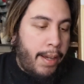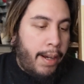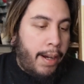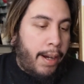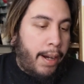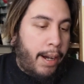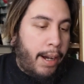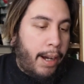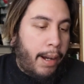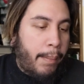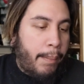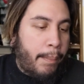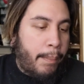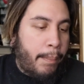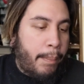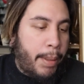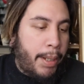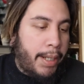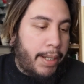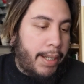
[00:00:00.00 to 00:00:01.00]
Um,
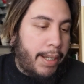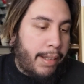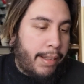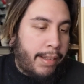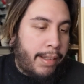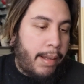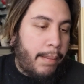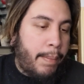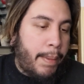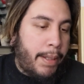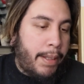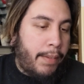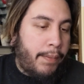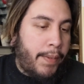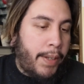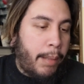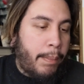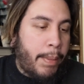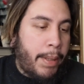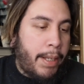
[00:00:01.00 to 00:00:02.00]
but yes, they've been
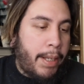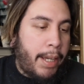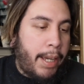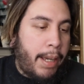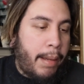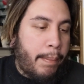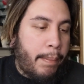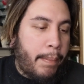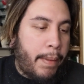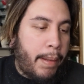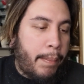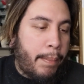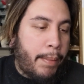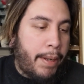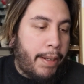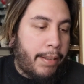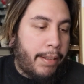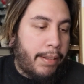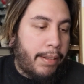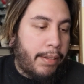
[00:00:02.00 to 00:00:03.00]
developing a, a
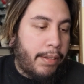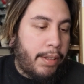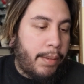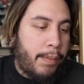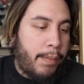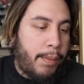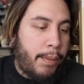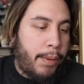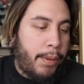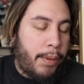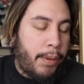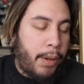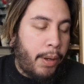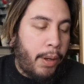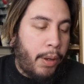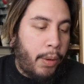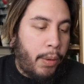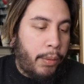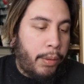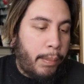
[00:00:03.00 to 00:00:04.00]
processing chip for their
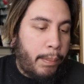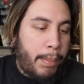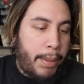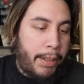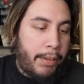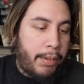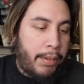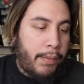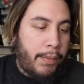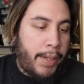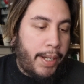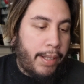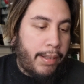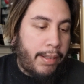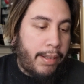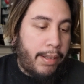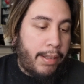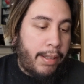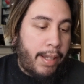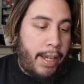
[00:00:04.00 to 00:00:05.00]
own Pixel
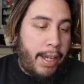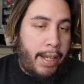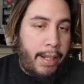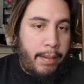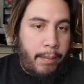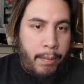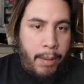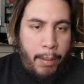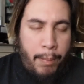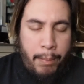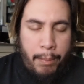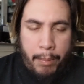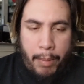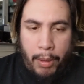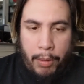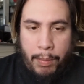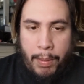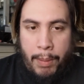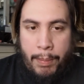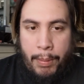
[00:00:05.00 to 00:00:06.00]
devices. And while
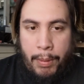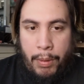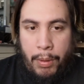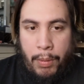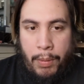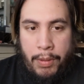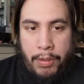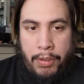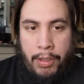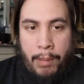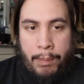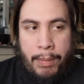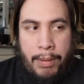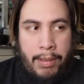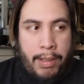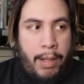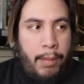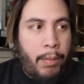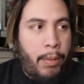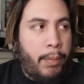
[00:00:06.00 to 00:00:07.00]
most people who would jump and
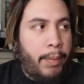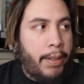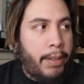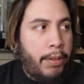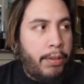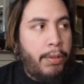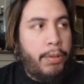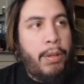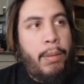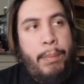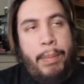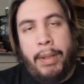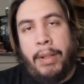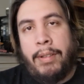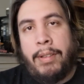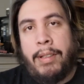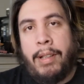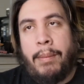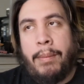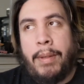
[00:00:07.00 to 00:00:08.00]
say, well, when Google
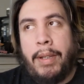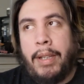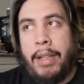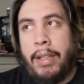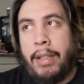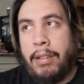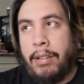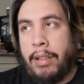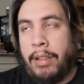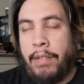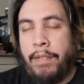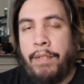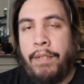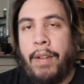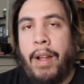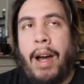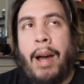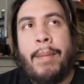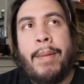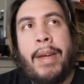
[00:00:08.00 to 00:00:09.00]
builds something, it's going to
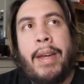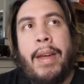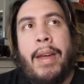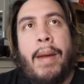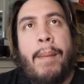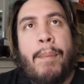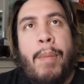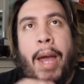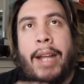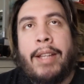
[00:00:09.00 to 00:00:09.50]
flop, I